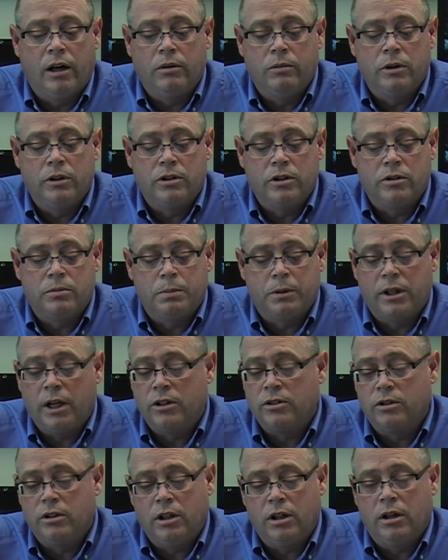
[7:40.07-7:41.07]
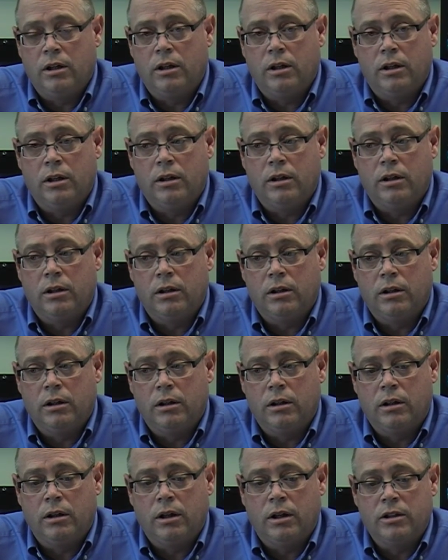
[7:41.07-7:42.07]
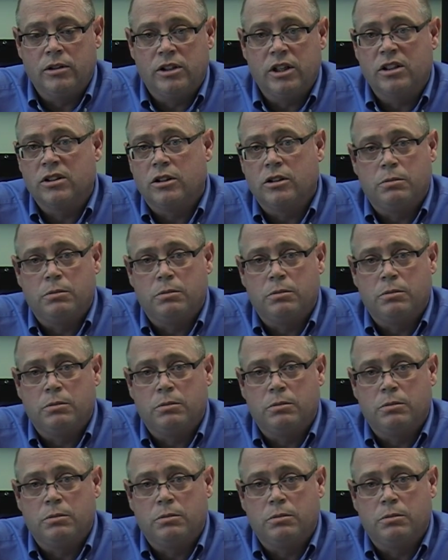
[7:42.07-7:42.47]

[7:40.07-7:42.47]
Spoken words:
which is potentially just